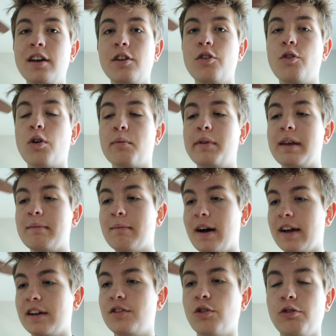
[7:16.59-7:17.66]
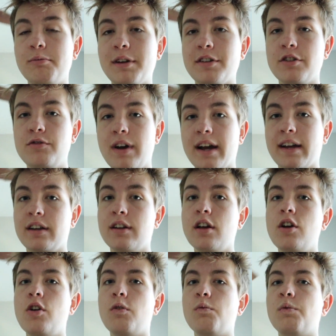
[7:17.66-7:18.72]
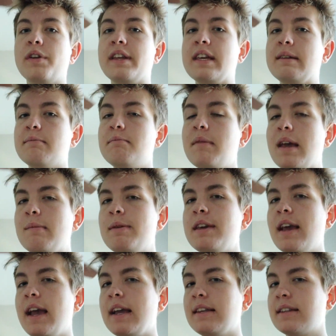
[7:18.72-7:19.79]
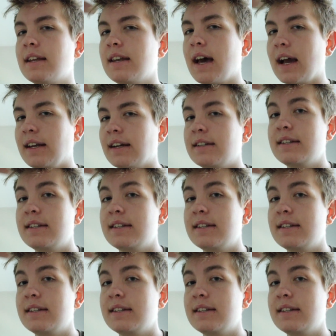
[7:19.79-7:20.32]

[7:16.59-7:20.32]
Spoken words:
normally my adult bearded dragon would eat maybe 8 to 9 a